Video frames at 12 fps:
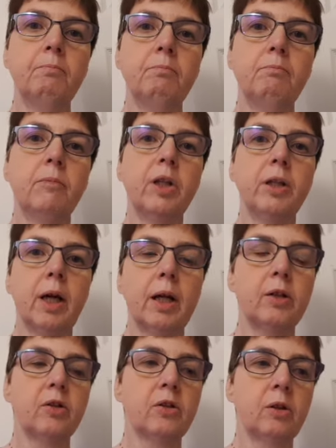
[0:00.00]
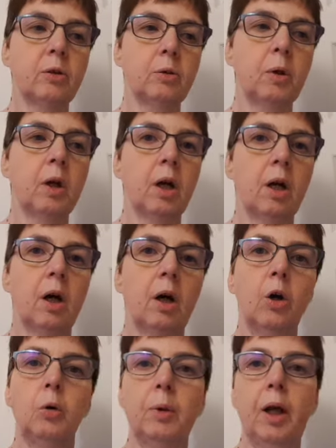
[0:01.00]
Monday to
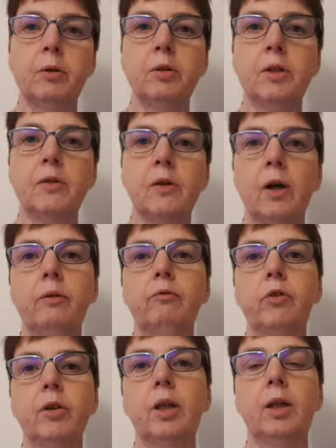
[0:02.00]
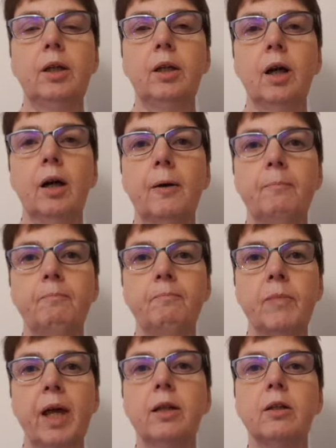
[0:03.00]
upload in time for the
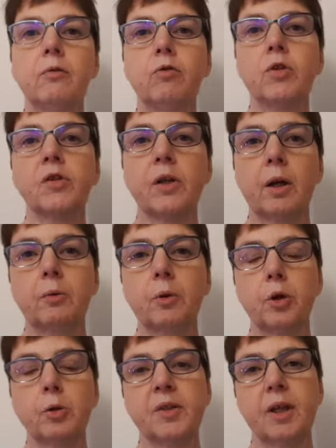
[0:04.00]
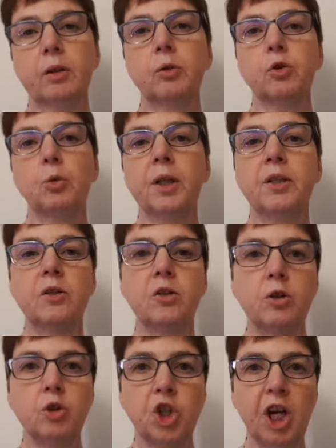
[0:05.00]
end of the Sew Upcycle
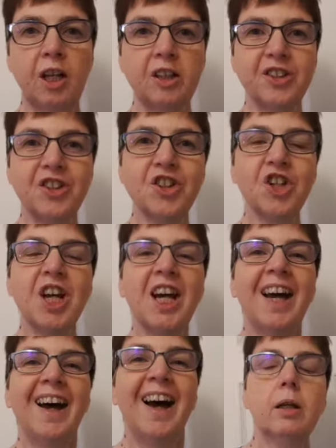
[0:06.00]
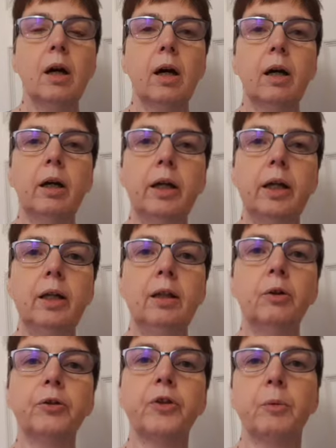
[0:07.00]
22 challenge. And I
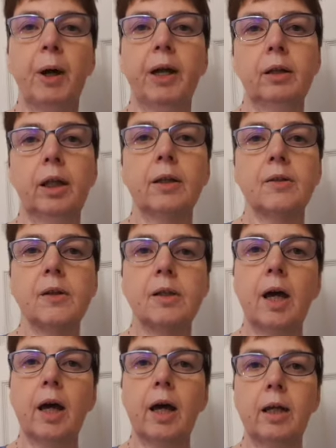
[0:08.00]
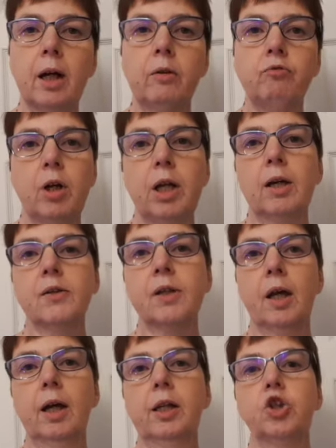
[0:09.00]
looked at the pattern again today and realised
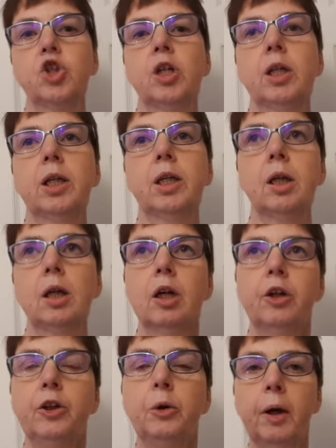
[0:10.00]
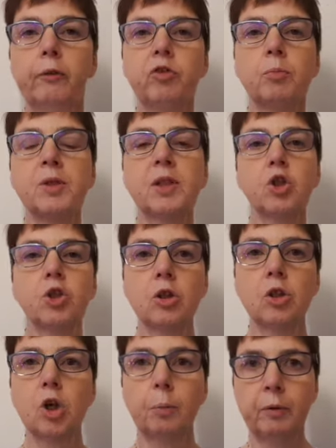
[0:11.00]
that actually you have to position the
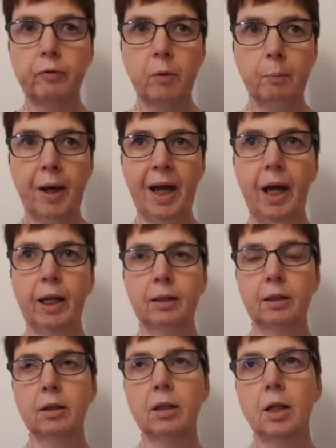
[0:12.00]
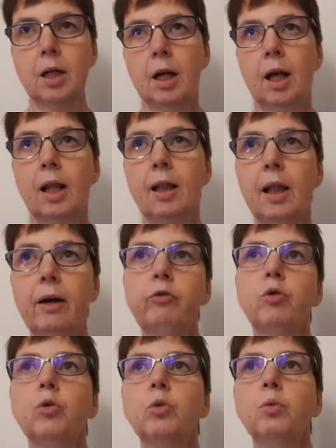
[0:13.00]
top of the pattern
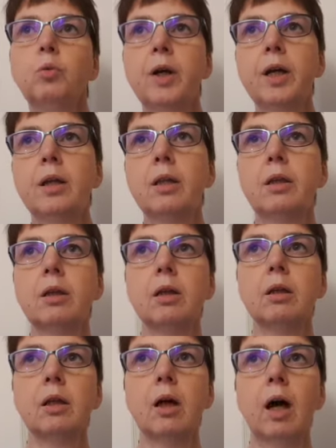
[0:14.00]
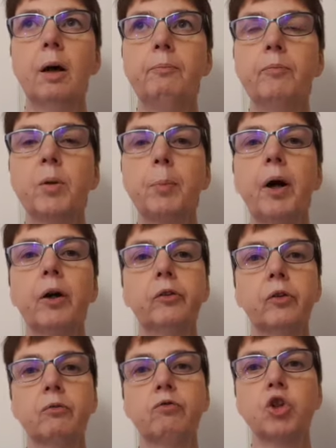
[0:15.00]
level with the
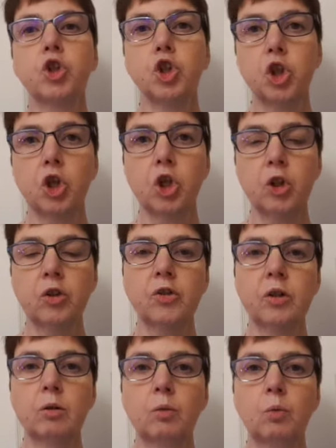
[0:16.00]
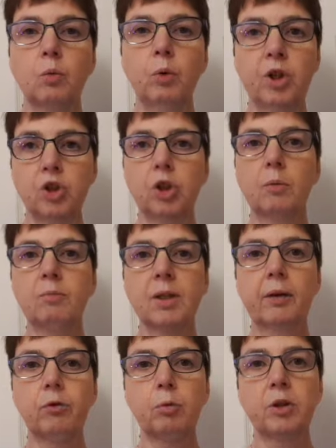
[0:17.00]
part of the shirt which comes
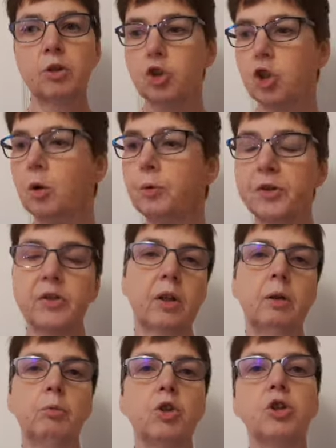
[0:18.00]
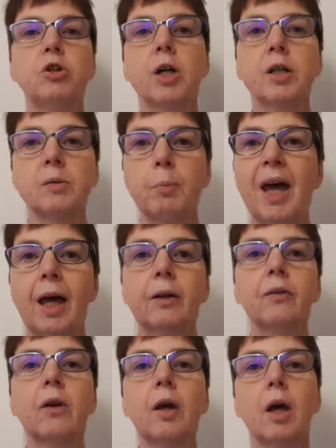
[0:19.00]
level with your shoulder seam, which you'd
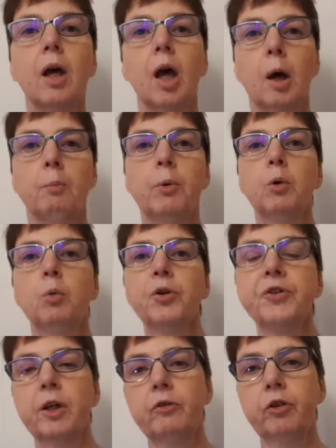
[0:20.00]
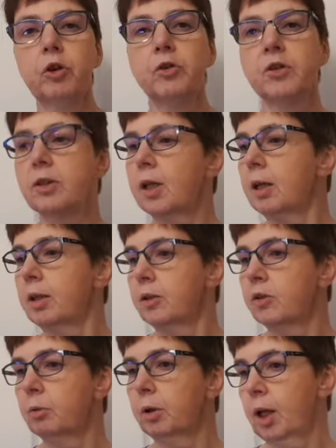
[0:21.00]
expect. But what I'd forgotten to take
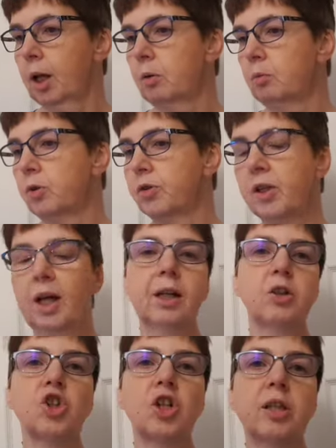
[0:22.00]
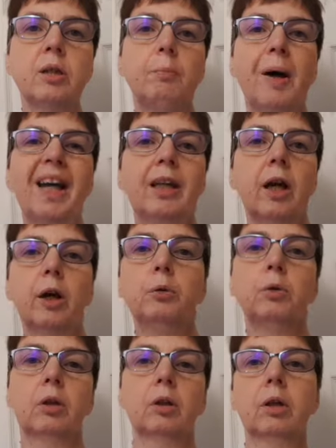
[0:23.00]
into account was that actually the back
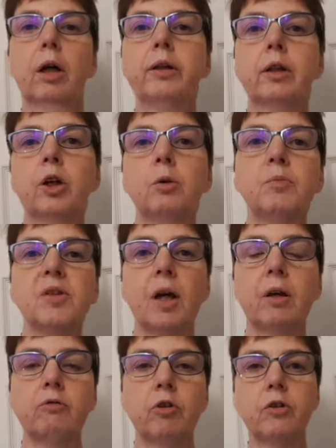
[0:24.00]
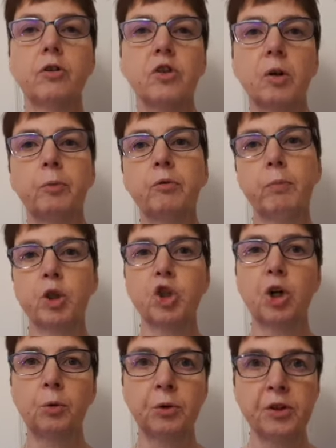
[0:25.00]
yoke kind of comes over on the top of my
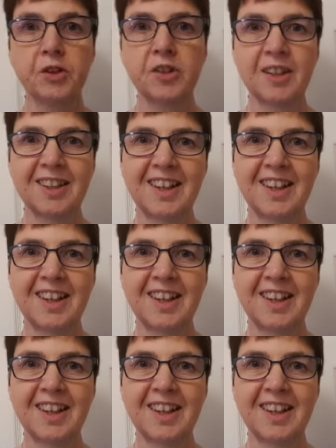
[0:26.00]
shoulders.